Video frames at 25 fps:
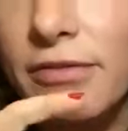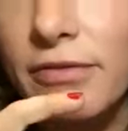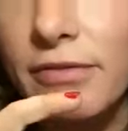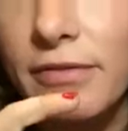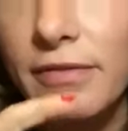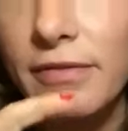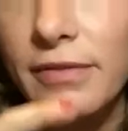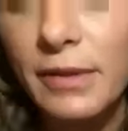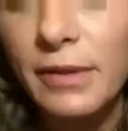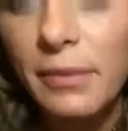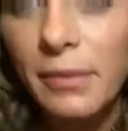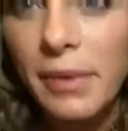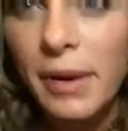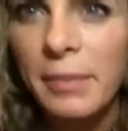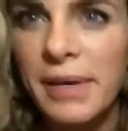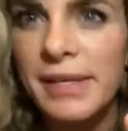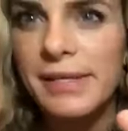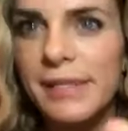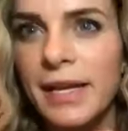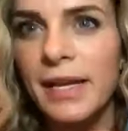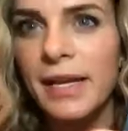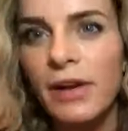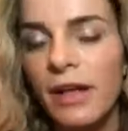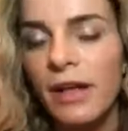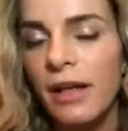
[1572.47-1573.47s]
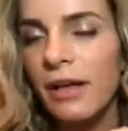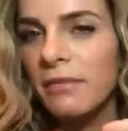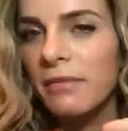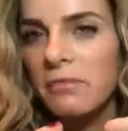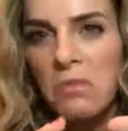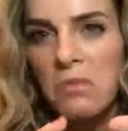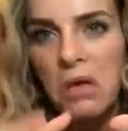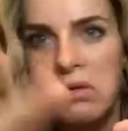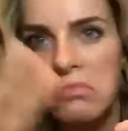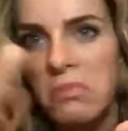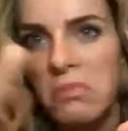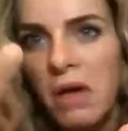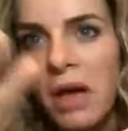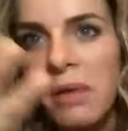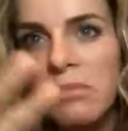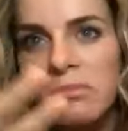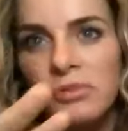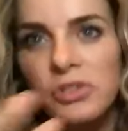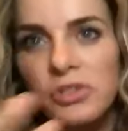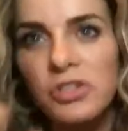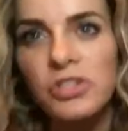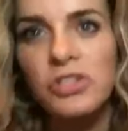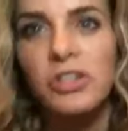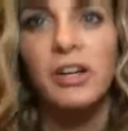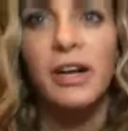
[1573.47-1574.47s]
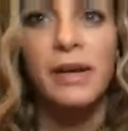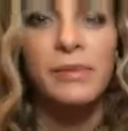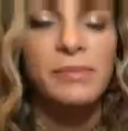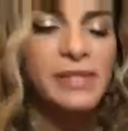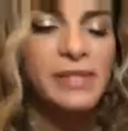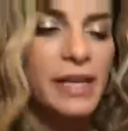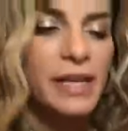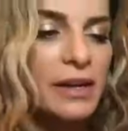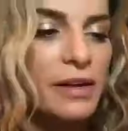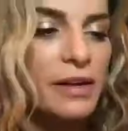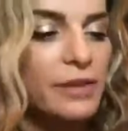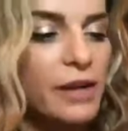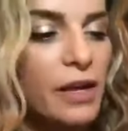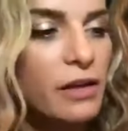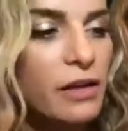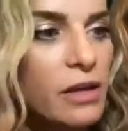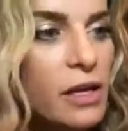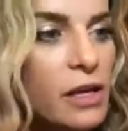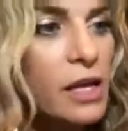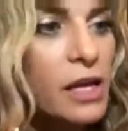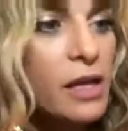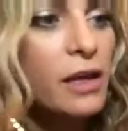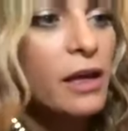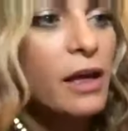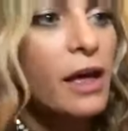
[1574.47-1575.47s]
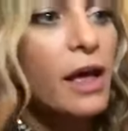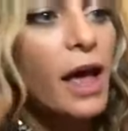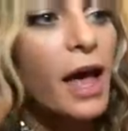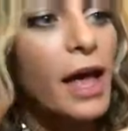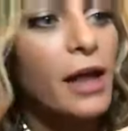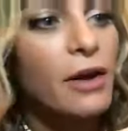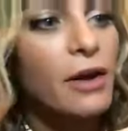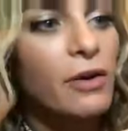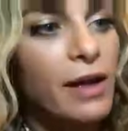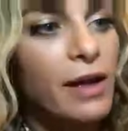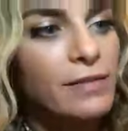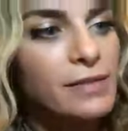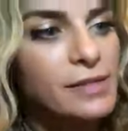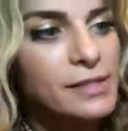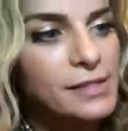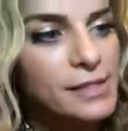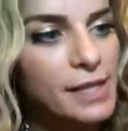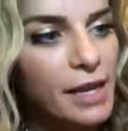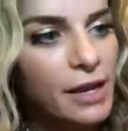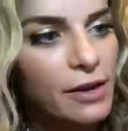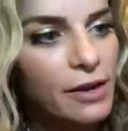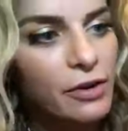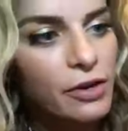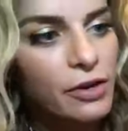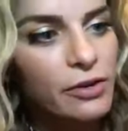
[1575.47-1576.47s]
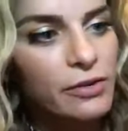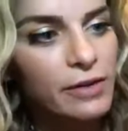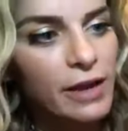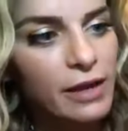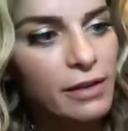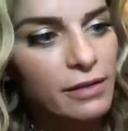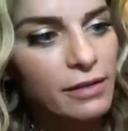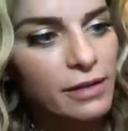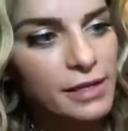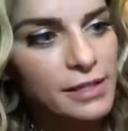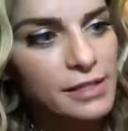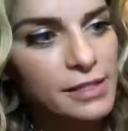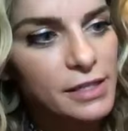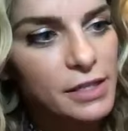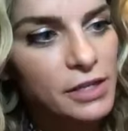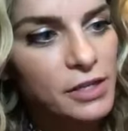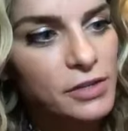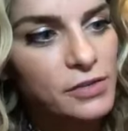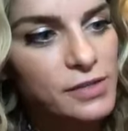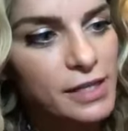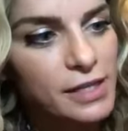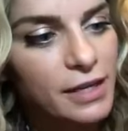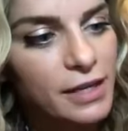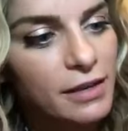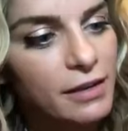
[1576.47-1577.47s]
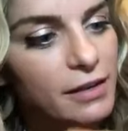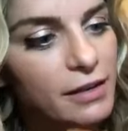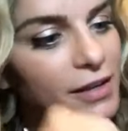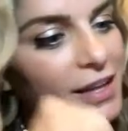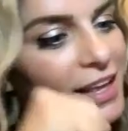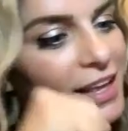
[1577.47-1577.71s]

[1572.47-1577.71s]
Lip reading: Am I saying it wrong? I'm sure I'm saying it wrong. I don't have to say it correctly to use it.